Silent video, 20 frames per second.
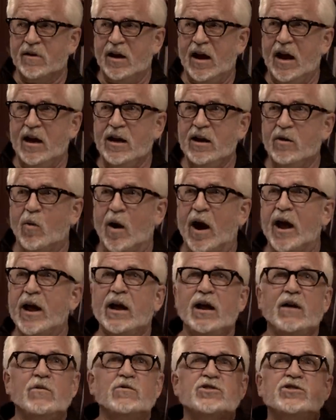anyway,
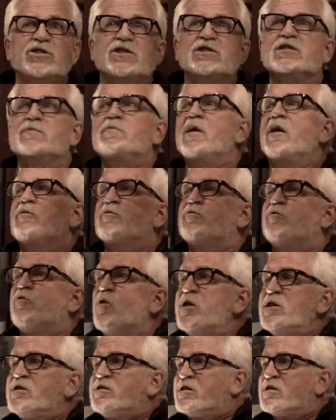it was just about
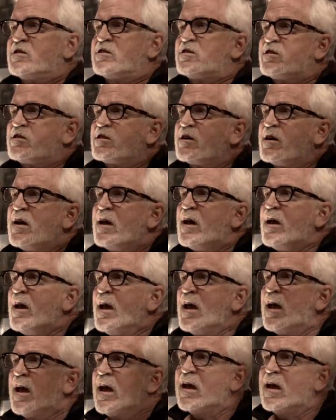voices. Mm -hmm.